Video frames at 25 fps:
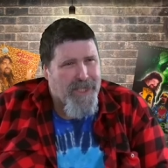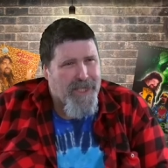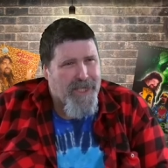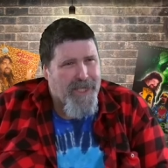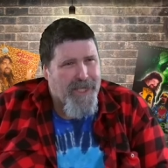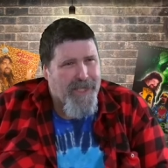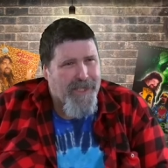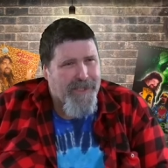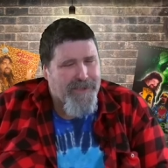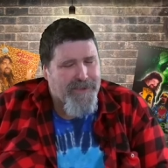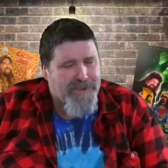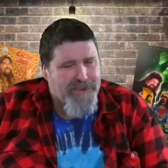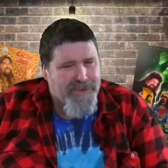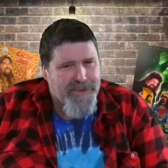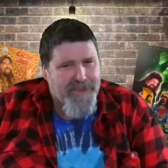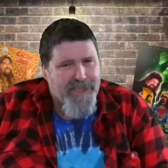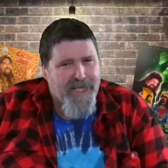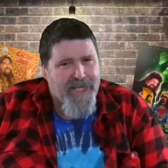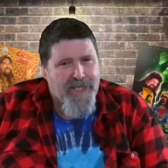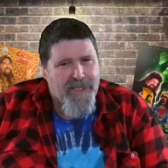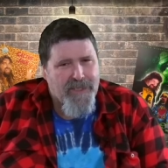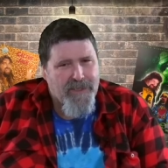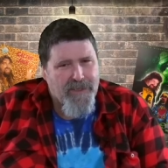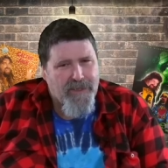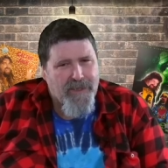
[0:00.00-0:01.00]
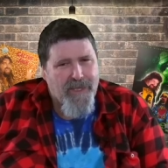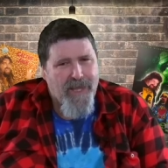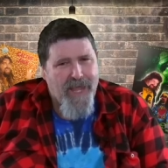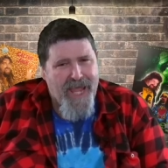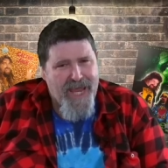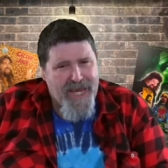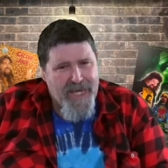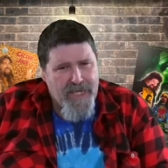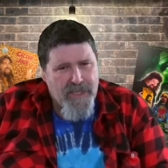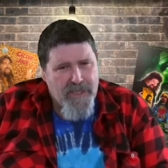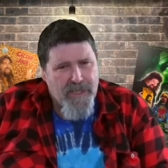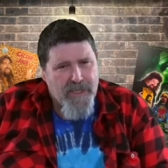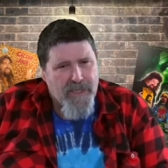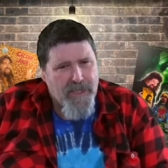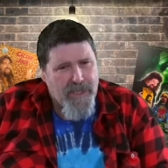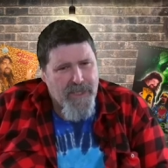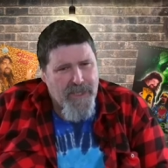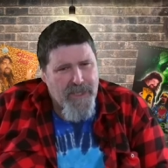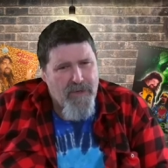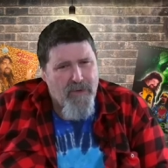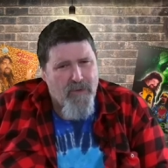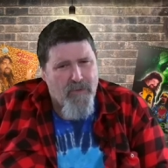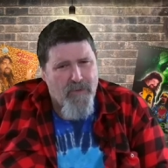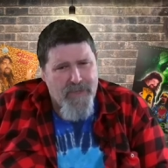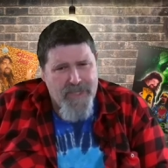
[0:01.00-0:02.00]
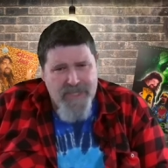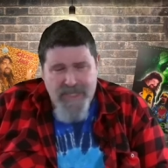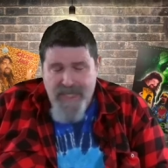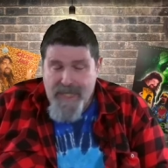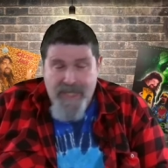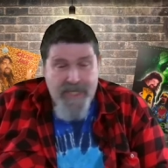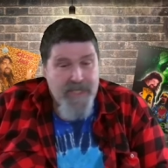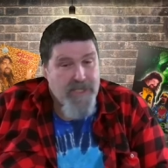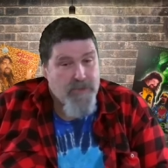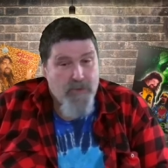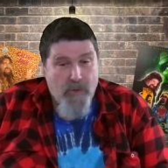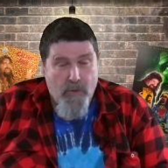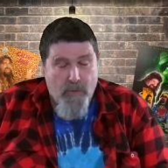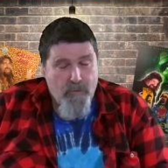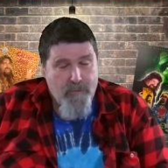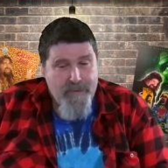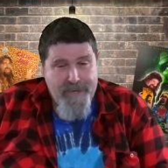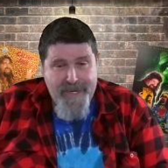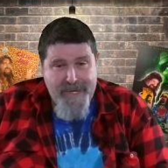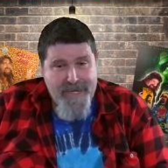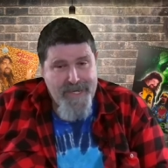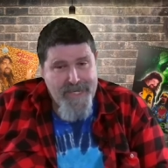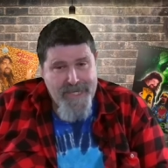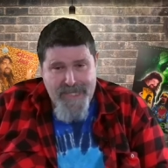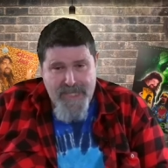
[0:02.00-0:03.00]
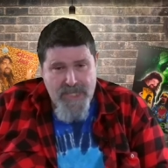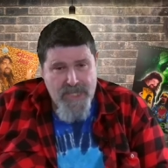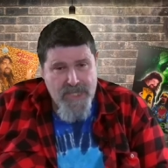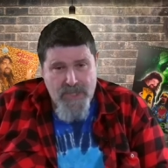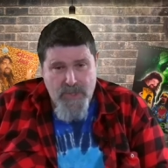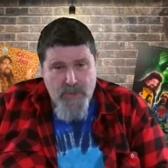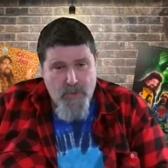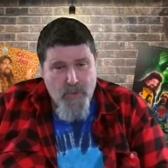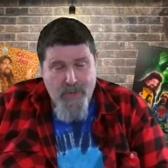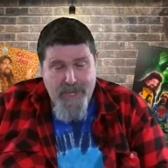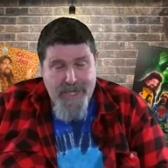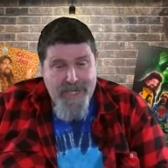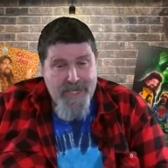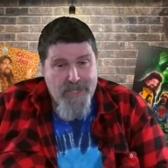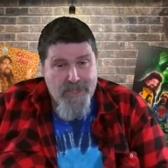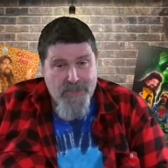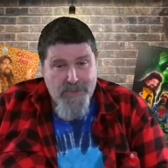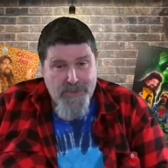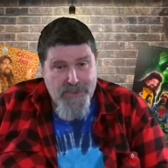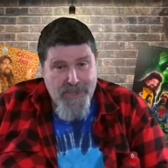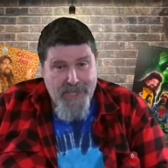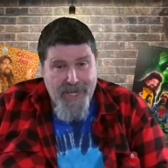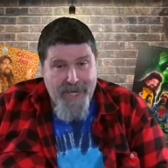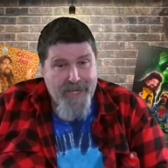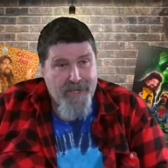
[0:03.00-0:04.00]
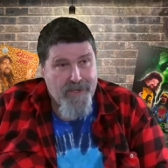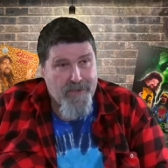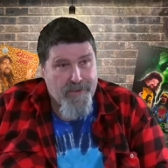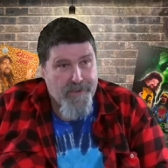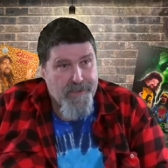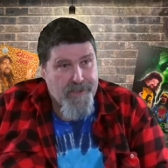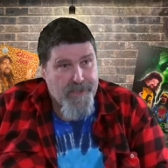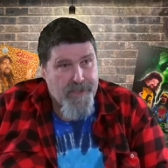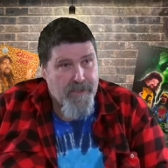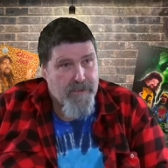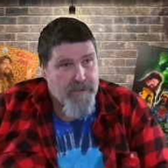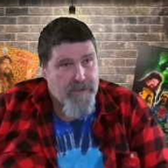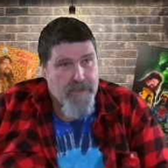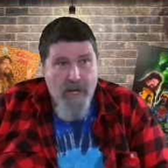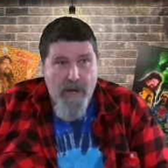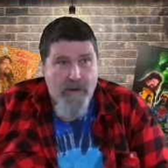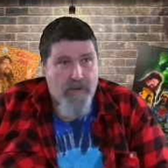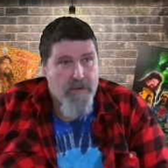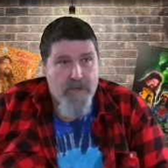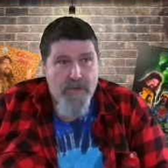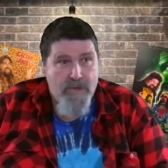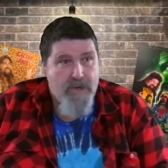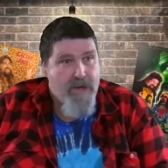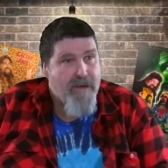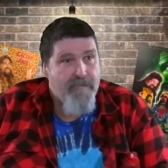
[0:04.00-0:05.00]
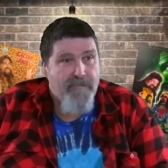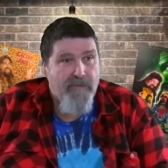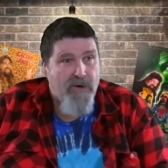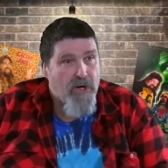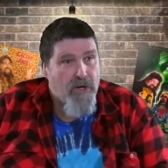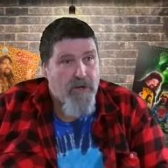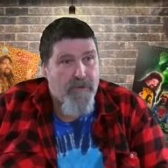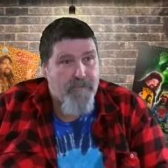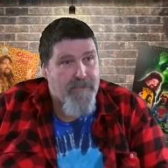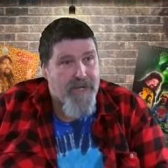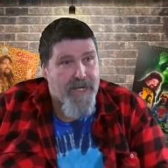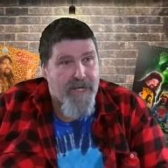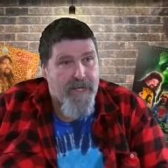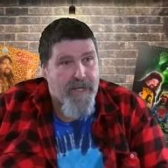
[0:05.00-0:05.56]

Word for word: And Sting liked he always and he told me 20 years later he goes, no, you never hurt me